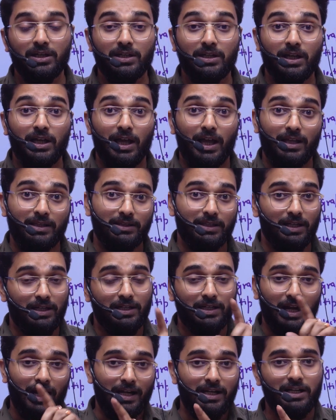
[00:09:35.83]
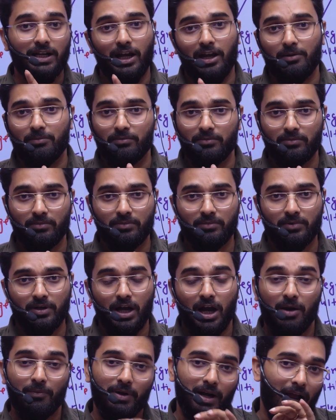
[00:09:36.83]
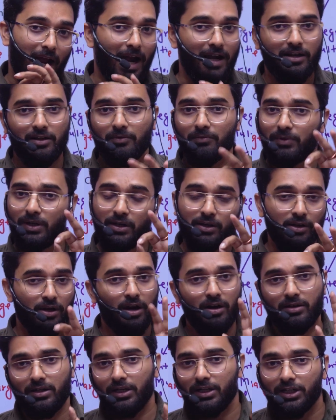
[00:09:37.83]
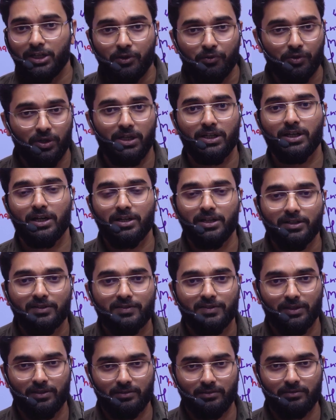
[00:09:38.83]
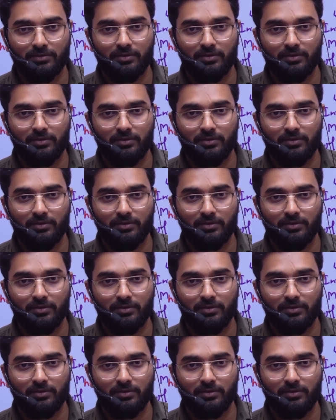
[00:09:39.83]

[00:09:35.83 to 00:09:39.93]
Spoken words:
and then that time our atom will not in neutral condition.